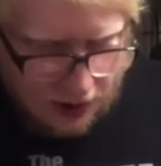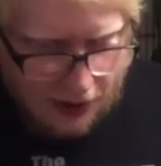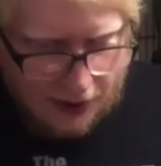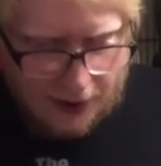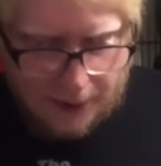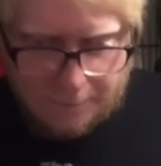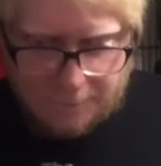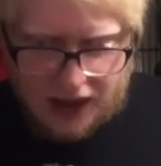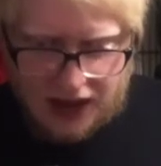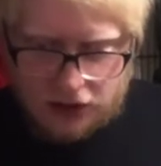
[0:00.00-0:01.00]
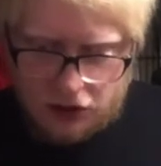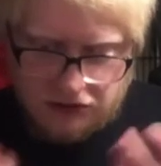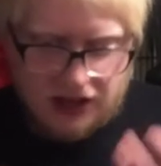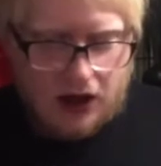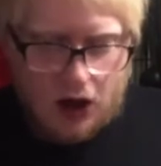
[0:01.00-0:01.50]
I
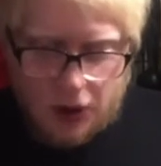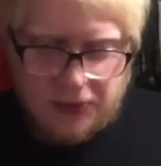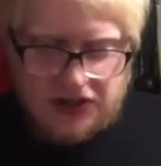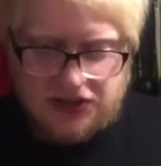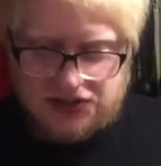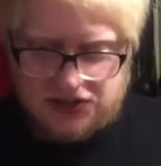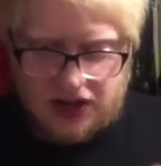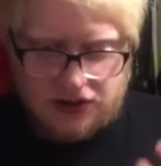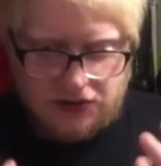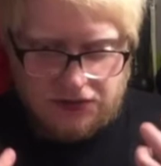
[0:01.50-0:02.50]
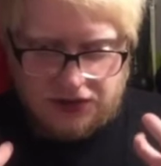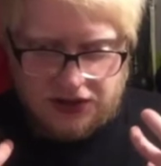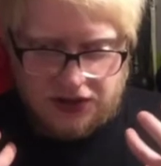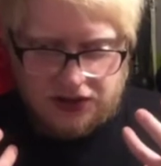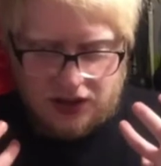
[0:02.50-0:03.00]
love that hoppiness. I love
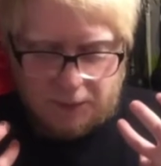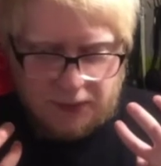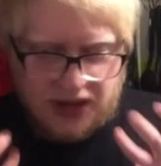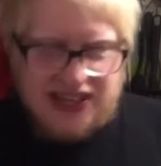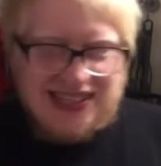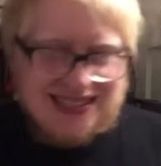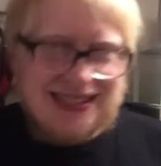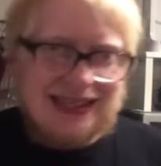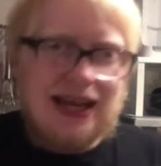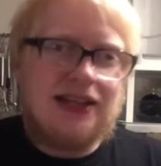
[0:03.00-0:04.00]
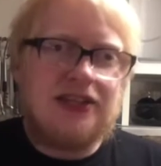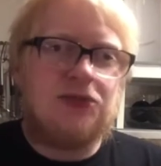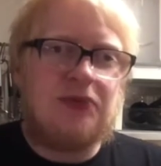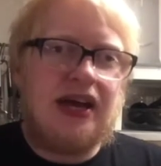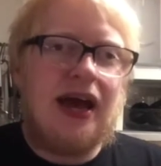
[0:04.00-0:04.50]
the bite that this
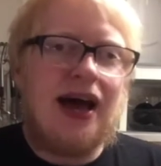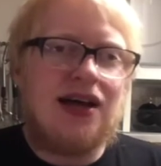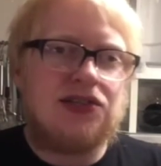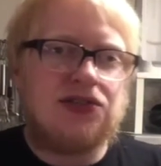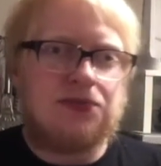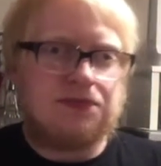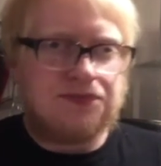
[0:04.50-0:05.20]
beer has.